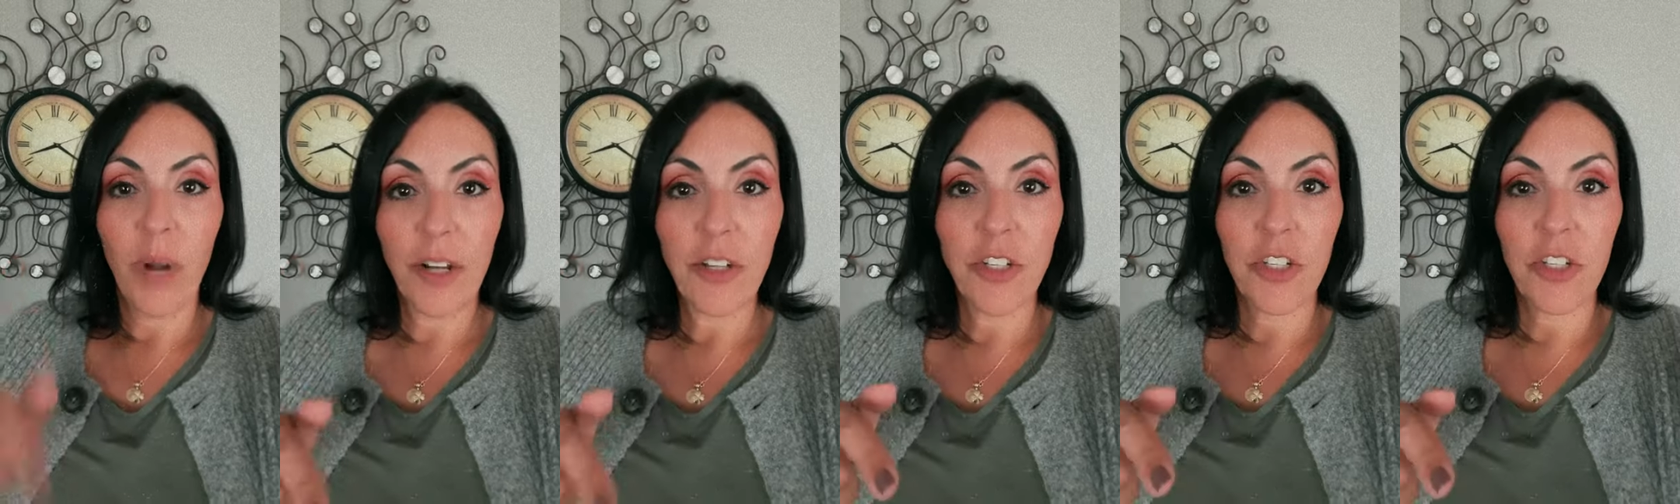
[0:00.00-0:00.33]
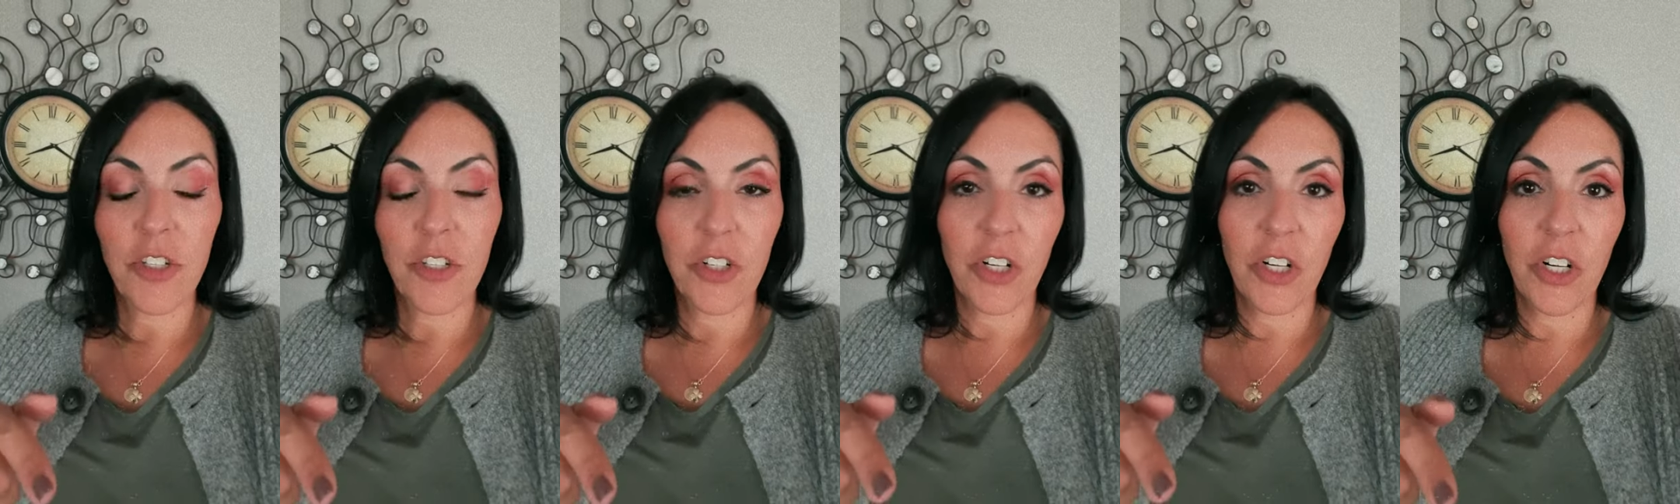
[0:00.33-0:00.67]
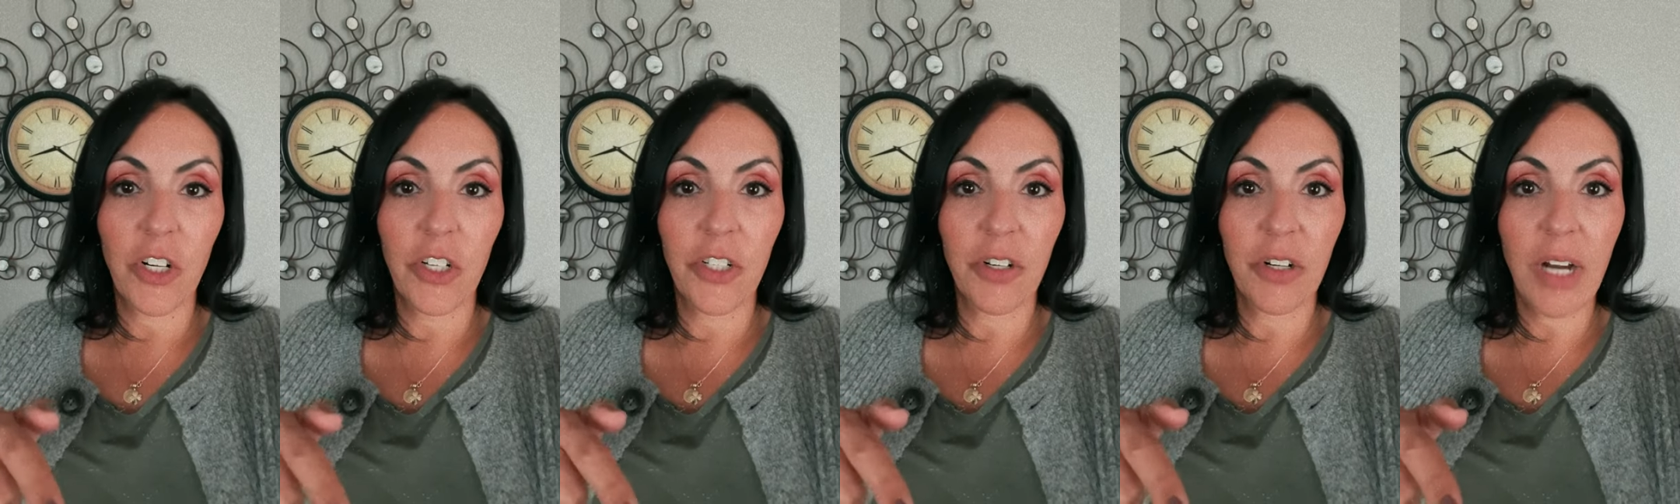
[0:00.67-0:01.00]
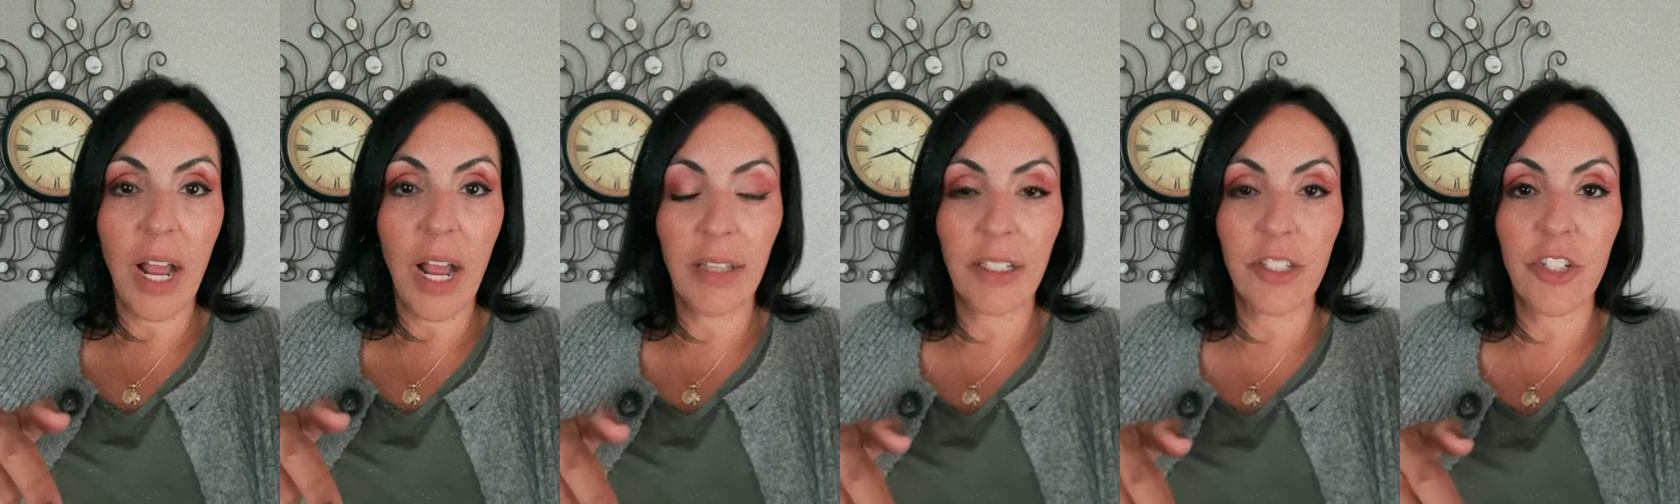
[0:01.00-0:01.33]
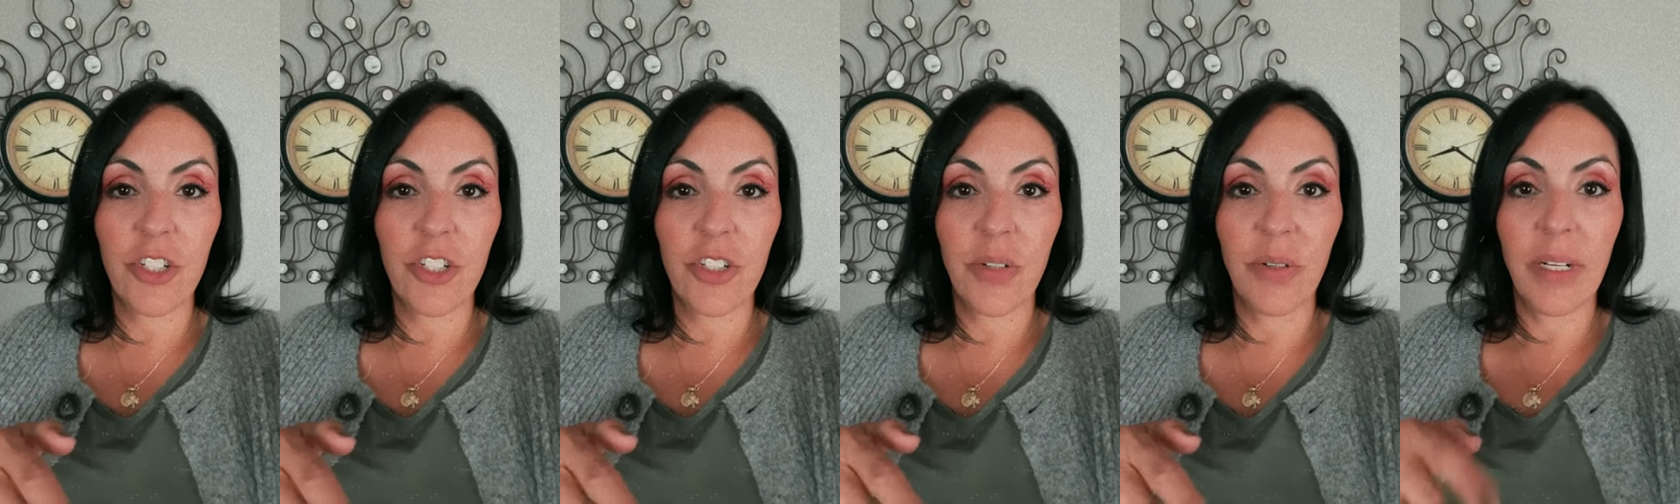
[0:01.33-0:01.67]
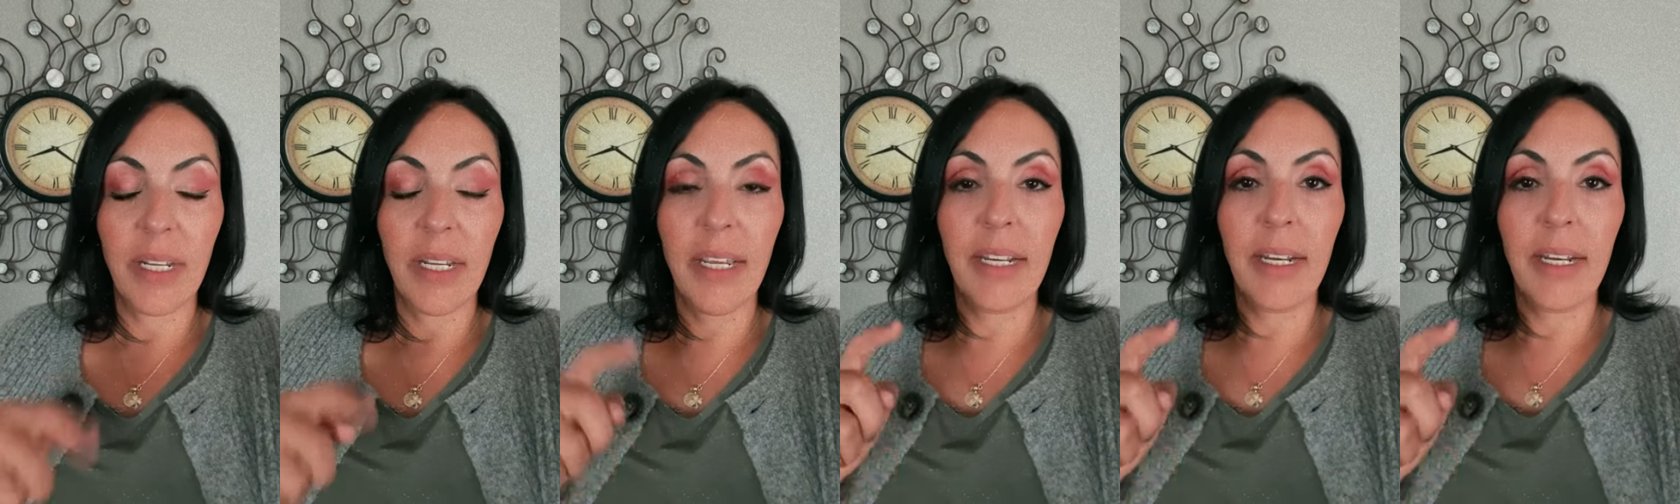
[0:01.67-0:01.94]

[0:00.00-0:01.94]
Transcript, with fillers: register your college student,